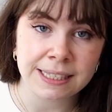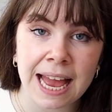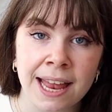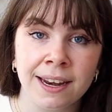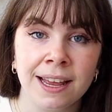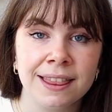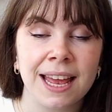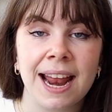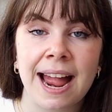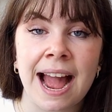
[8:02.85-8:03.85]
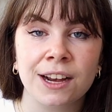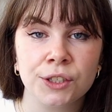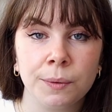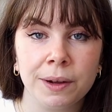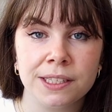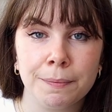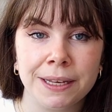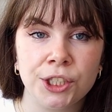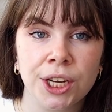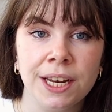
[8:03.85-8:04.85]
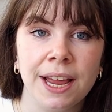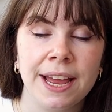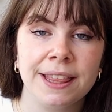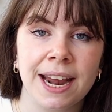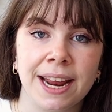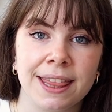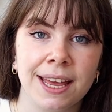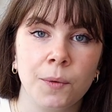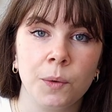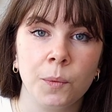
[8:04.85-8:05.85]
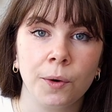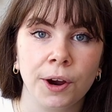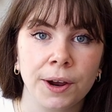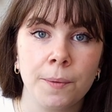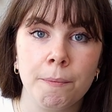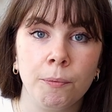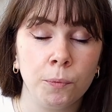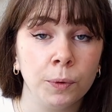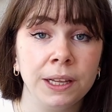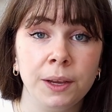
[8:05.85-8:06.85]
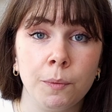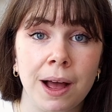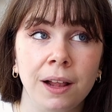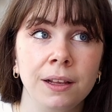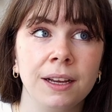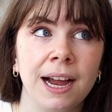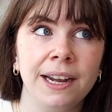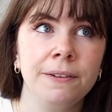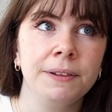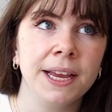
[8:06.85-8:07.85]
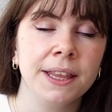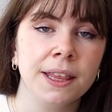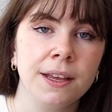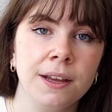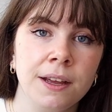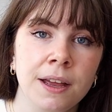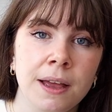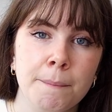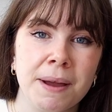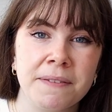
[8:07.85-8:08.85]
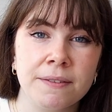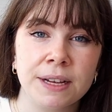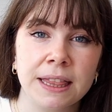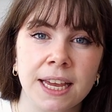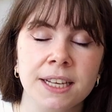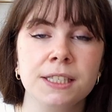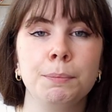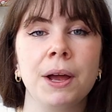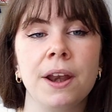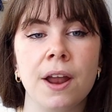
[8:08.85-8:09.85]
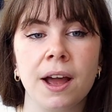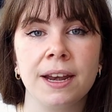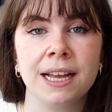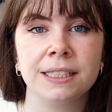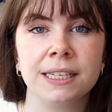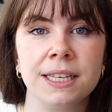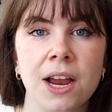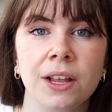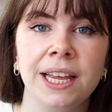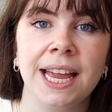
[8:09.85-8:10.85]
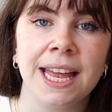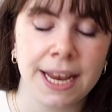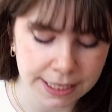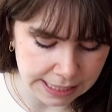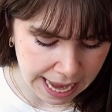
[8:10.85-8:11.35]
set that I actually want to mention and that I think would work really well, kind of like my favorite things, but not necessarily. It is